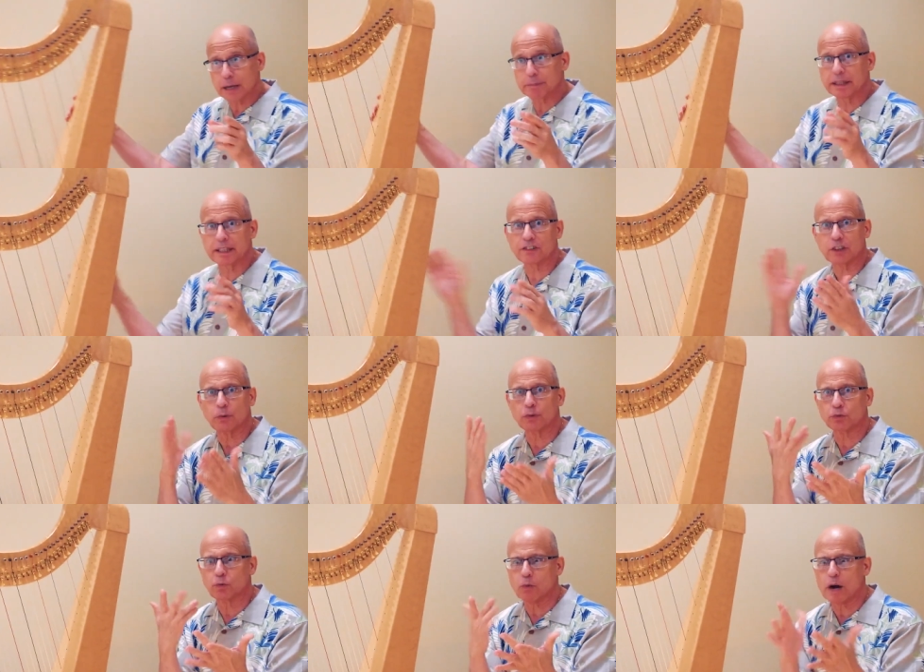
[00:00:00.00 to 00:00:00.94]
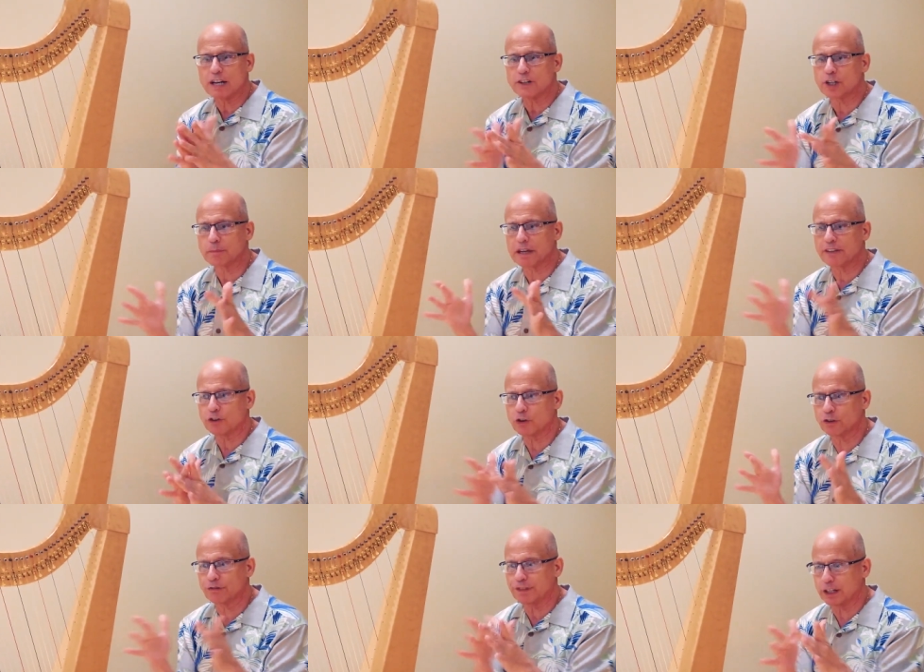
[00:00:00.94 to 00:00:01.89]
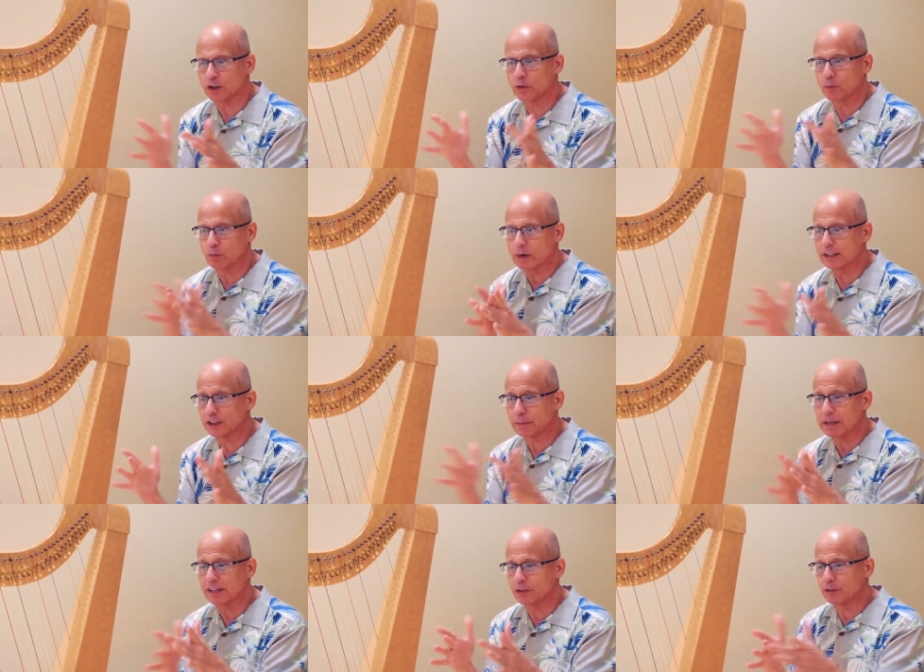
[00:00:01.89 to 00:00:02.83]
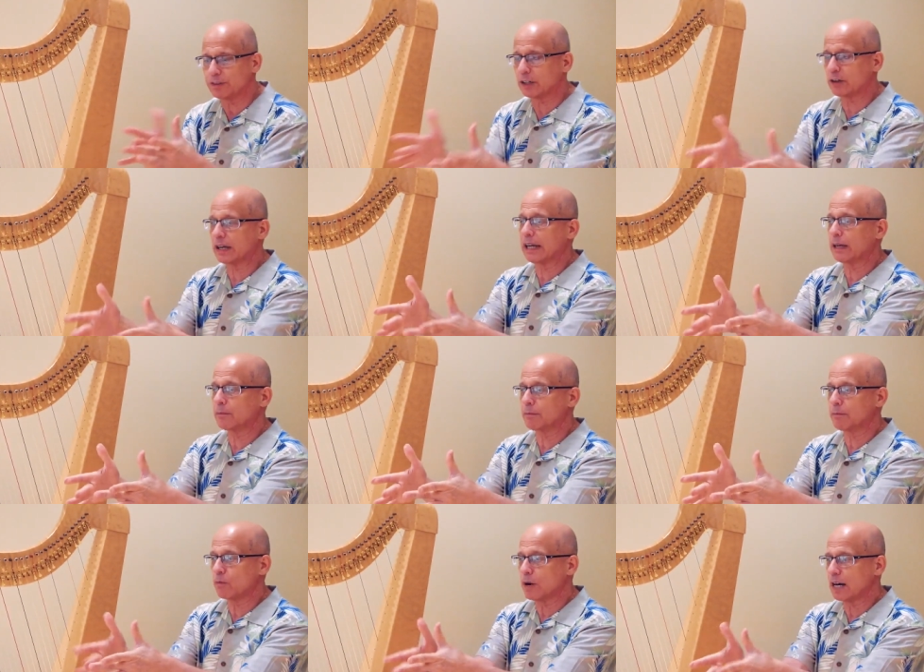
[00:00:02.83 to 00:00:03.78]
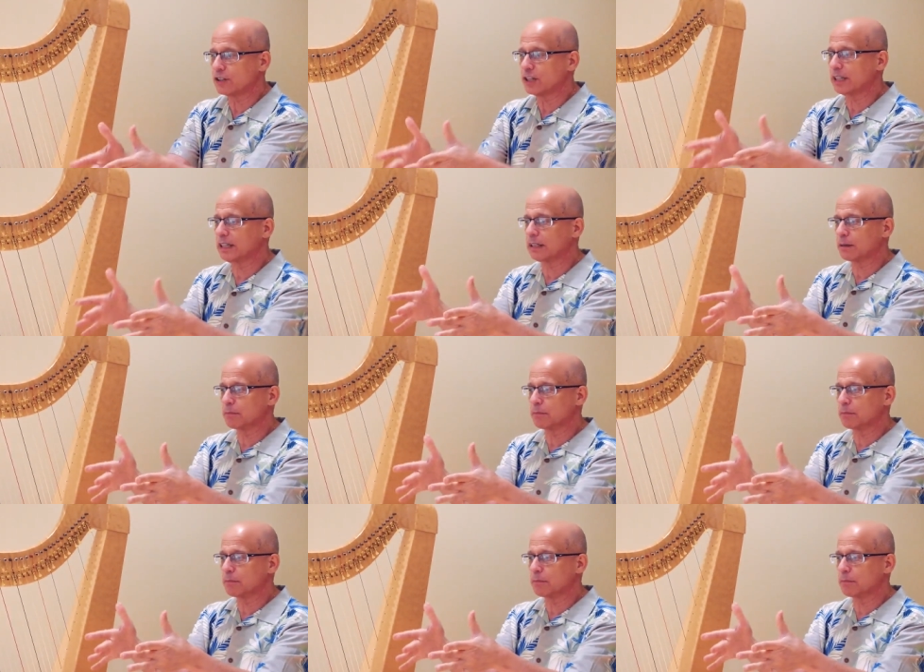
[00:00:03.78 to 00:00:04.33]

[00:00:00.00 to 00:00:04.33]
that because I was watching my third finger, watching my third finger and watching it